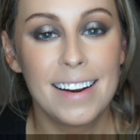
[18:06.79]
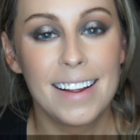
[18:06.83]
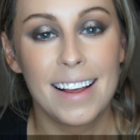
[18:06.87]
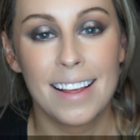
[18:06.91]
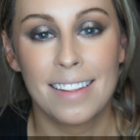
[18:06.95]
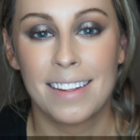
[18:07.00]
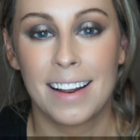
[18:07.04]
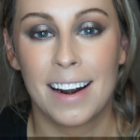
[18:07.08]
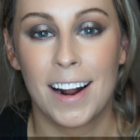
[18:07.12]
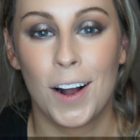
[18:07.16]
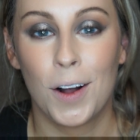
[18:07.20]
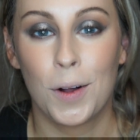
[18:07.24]

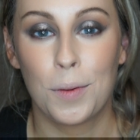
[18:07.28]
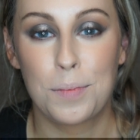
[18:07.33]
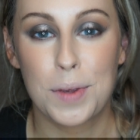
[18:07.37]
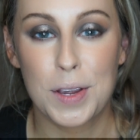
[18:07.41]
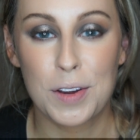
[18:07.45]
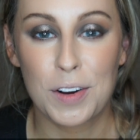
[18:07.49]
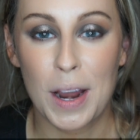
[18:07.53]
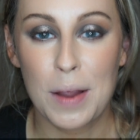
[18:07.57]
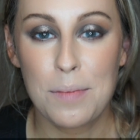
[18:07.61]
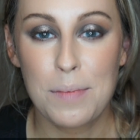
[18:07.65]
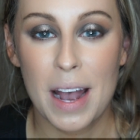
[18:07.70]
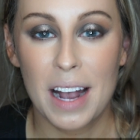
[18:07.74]
and then I'll
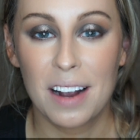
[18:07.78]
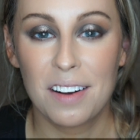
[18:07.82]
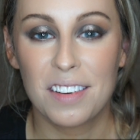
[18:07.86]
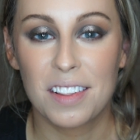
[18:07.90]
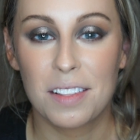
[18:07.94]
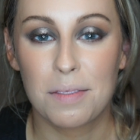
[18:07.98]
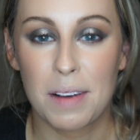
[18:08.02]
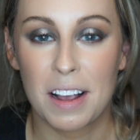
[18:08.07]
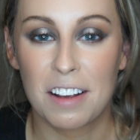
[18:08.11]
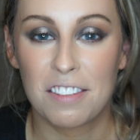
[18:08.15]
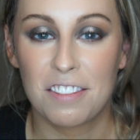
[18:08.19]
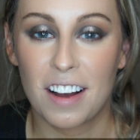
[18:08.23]
be right back
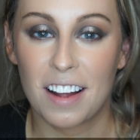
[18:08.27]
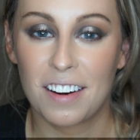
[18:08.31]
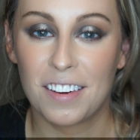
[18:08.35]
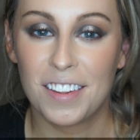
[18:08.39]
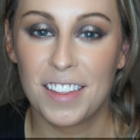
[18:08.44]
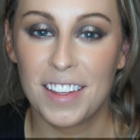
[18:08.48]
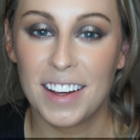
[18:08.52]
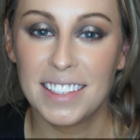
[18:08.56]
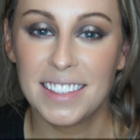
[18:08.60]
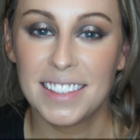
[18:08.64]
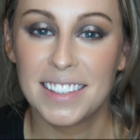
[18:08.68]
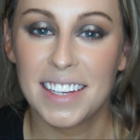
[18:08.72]
with my final
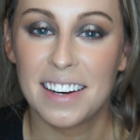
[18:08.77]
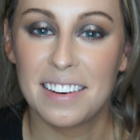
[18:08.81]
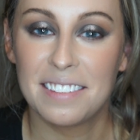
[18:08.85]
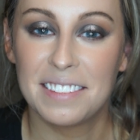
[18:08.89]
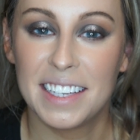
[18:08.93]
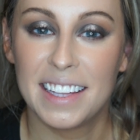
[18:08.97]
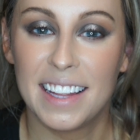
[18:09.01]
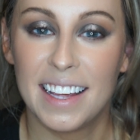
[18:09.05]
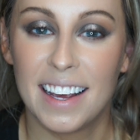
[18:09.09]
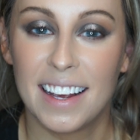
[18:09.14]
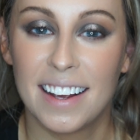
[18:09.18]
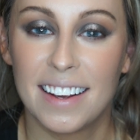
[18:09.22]
thoughts on
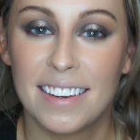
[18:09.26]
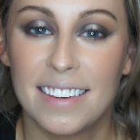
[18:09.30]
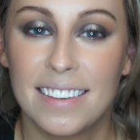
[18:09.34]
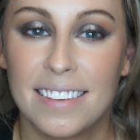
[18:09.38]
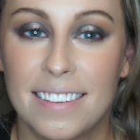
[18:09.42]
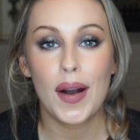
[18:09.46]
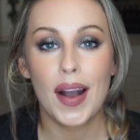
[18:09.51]
everything.